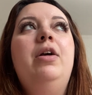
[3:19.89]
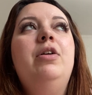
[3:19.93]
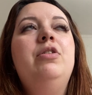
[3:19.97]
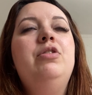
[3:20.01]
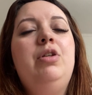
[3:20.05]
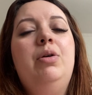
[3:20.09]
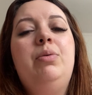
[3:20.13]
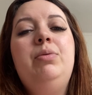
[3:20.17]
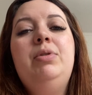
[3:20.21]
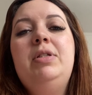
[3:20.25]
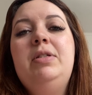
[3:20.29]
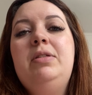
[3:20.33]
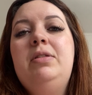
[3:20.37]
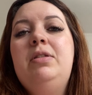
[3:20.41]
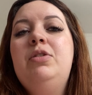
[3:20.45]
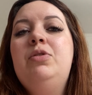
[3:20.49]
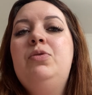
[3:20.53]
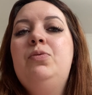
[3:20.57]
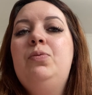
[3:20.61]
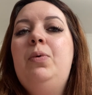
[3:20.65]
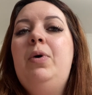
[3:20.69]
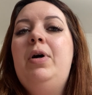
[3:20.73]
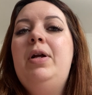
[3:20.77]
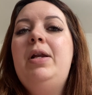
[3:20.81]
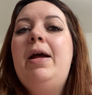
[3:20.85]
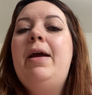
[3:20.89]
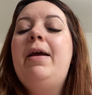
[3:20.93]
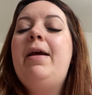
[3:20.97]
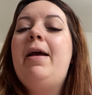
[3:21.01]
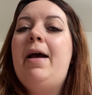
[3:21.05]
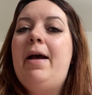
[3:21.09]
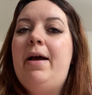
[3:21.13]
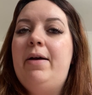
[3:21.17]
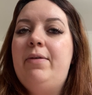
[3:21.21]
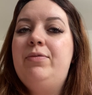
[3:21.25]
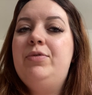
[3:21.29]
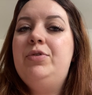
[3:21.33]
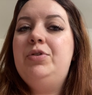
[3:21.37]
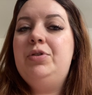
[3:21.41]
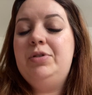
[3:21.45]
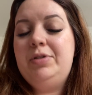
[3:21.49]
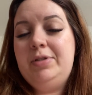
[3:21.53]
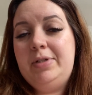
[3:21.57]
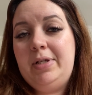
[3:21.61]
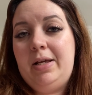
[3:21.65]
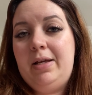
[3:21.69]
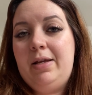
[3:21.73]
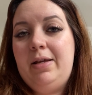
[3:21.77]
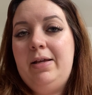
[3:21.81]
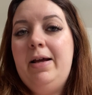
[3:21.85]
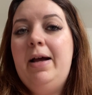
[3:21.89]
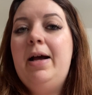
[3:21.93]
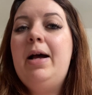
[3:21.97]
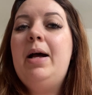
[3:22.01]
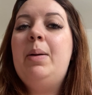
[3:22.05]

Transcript: so this is what I have to say